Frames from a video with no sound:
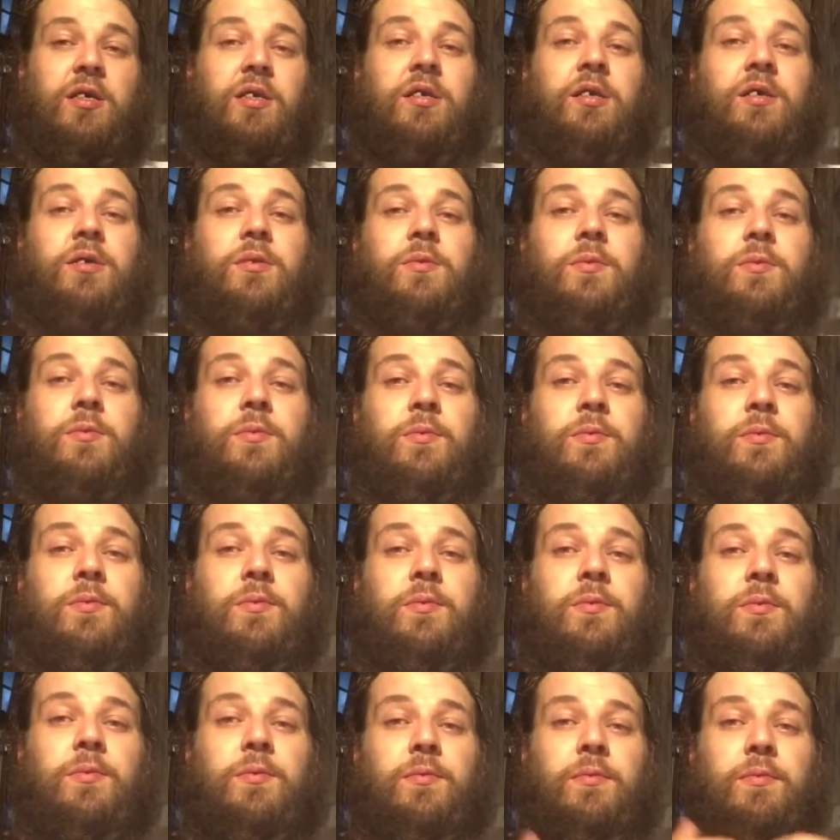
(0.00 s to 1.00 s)

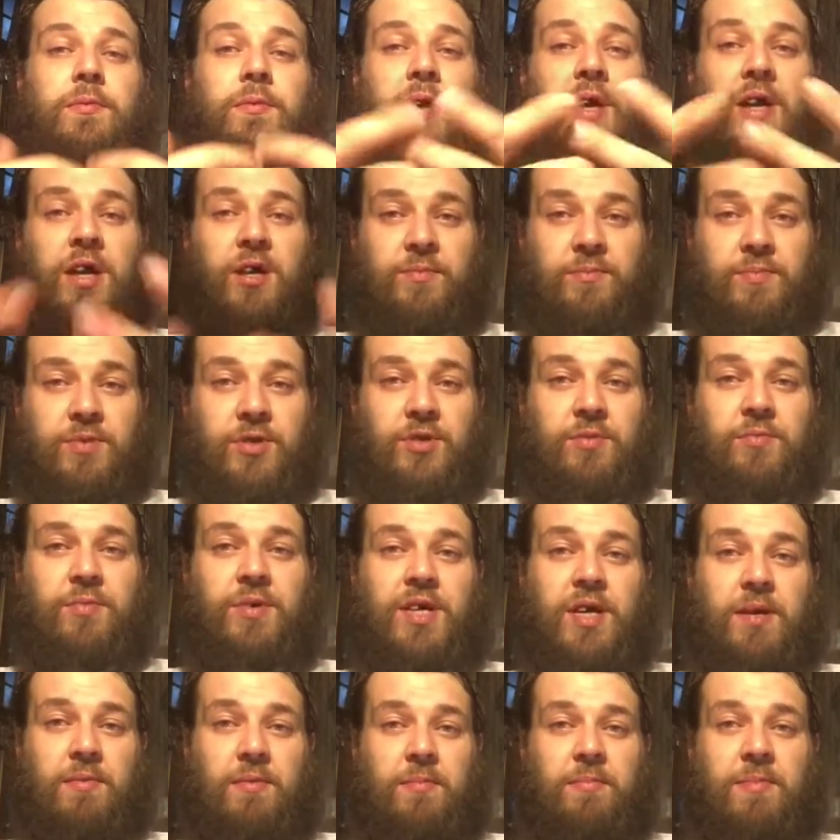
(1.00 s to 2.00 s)
to help you
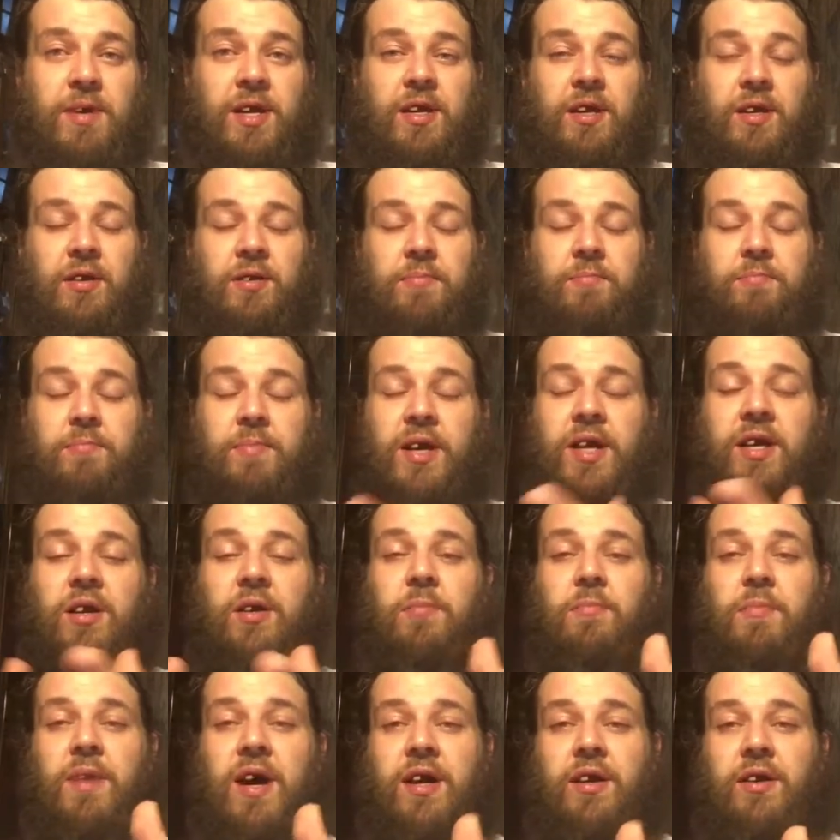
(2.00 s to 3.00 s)
become a
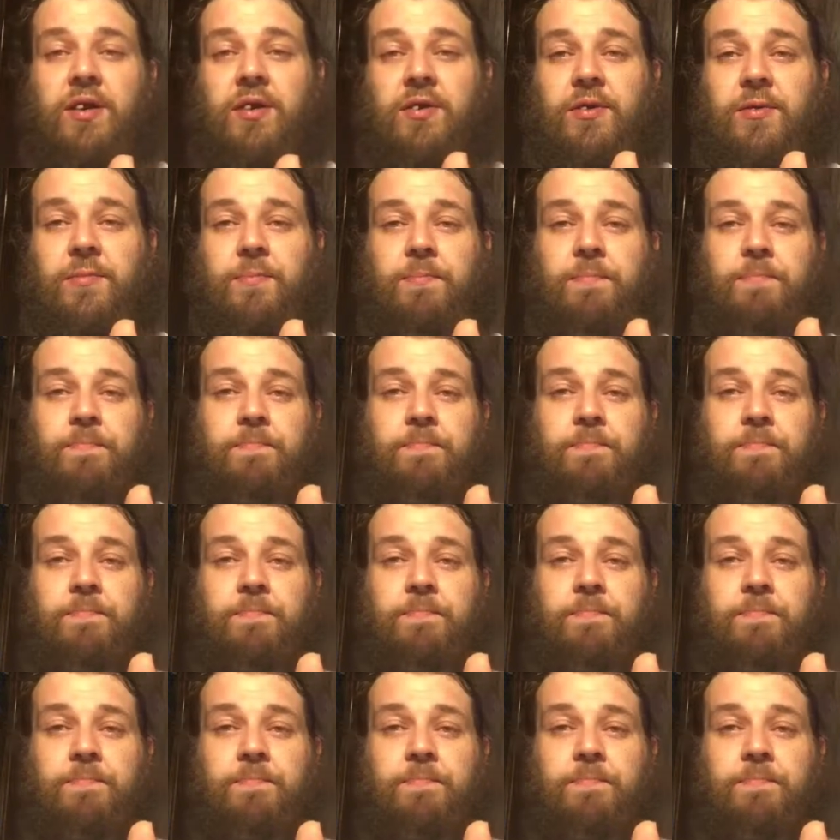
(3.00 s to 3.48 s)
better modeler.